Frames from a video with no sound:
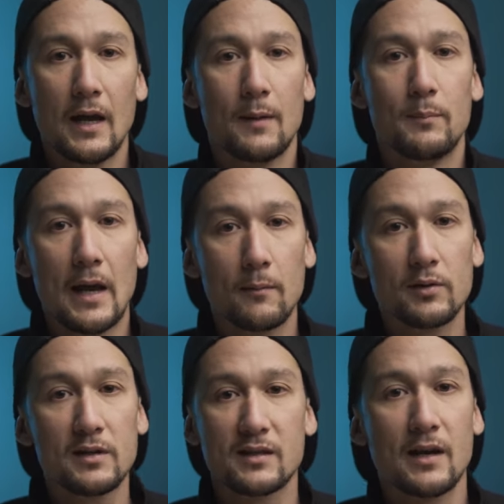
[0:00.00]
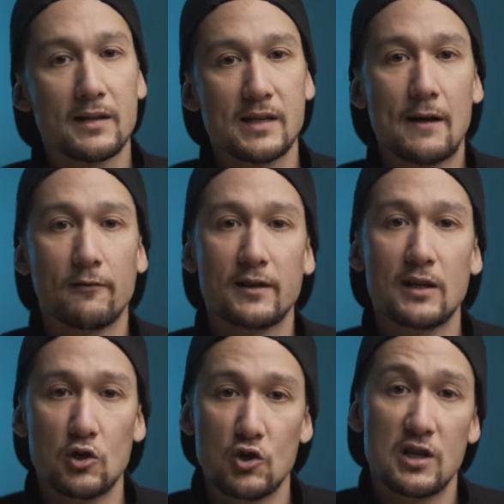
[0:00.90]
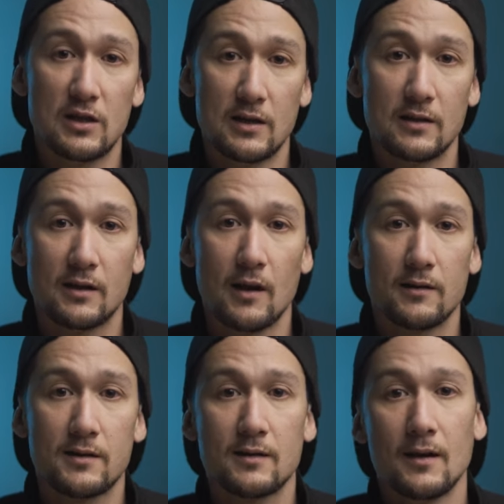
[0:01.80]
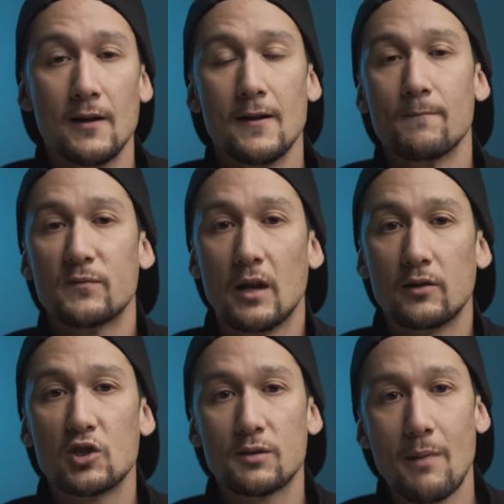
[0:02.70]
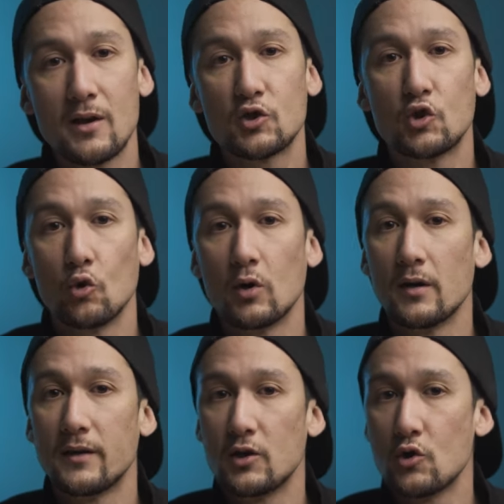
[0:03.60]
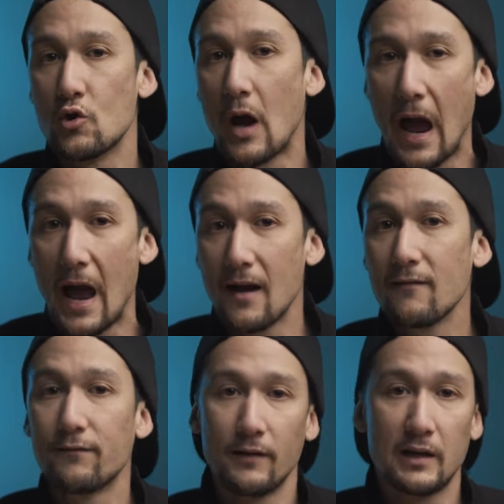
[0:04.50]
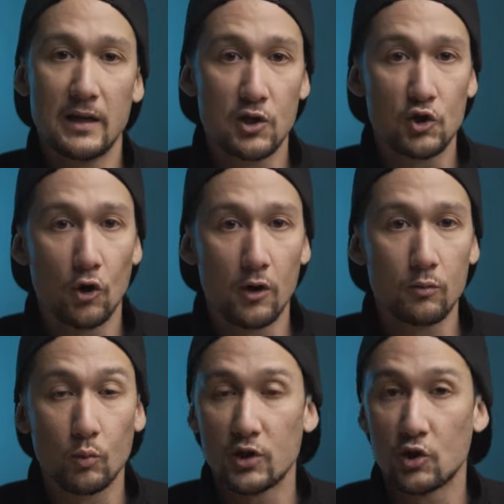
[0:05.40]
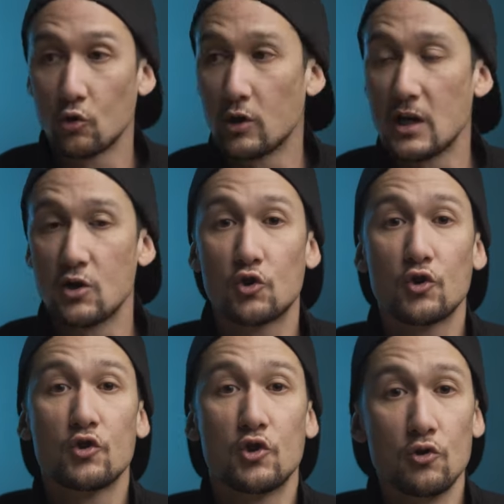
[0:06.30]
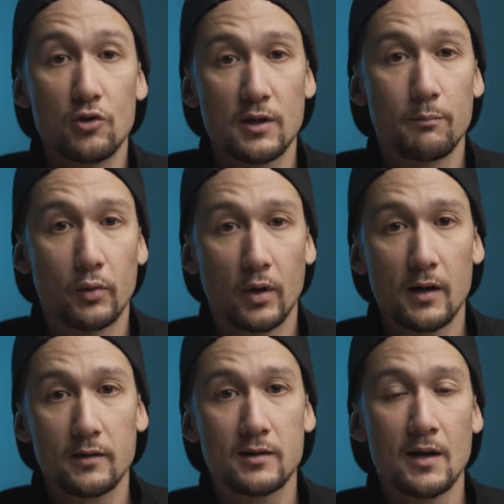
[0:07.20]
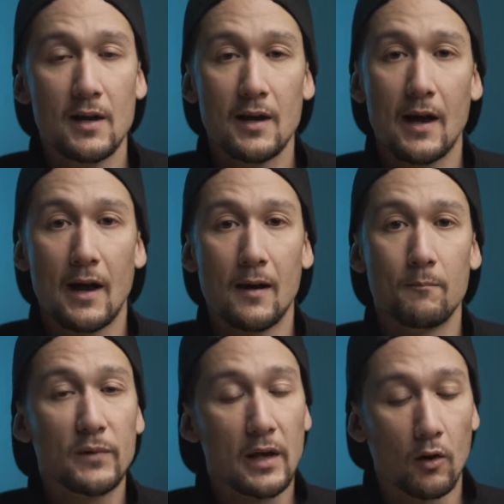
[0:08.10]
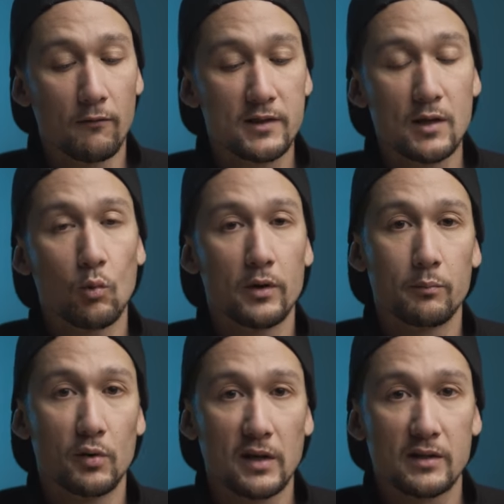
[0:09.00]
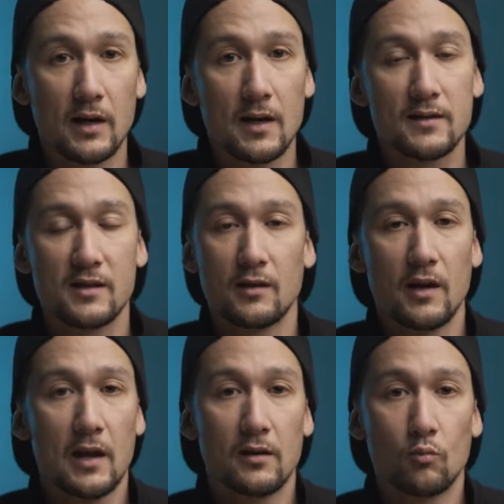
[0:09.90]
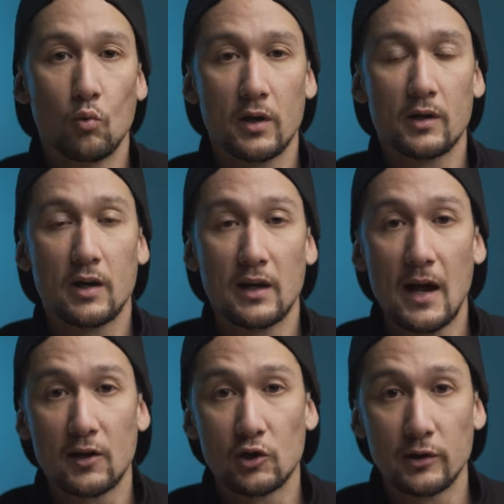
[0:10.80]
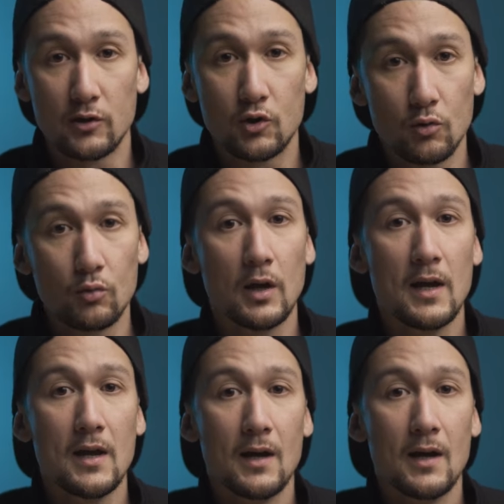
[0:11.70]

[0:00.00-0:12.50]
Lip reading: and be able to discuss everything you need to discuss. Now, just make sure that you have an intro, which should introduce the product and obviously what the product does and what it can actually do.